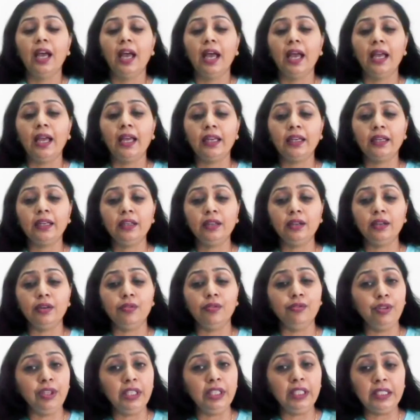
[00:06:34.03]
And
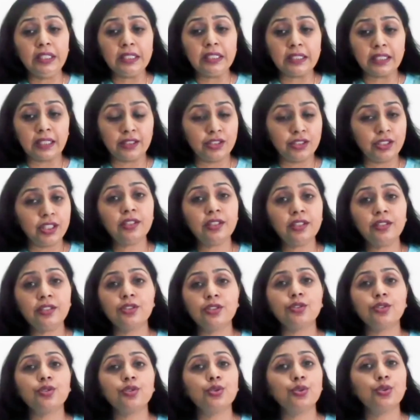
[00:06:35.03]
we
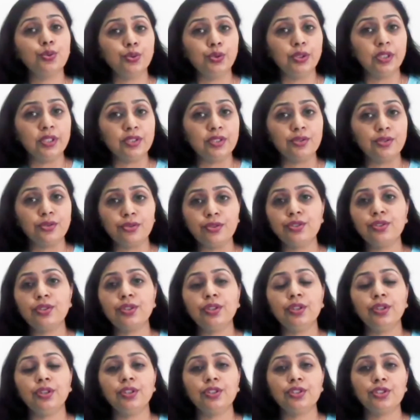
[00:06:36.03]
suggest through this
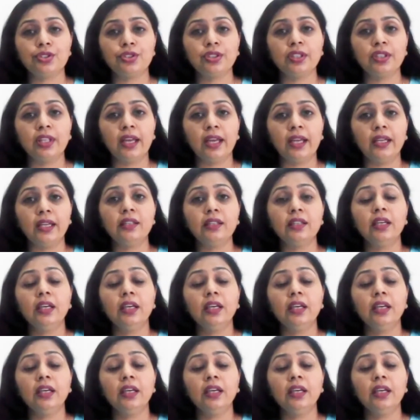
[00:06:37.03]
research that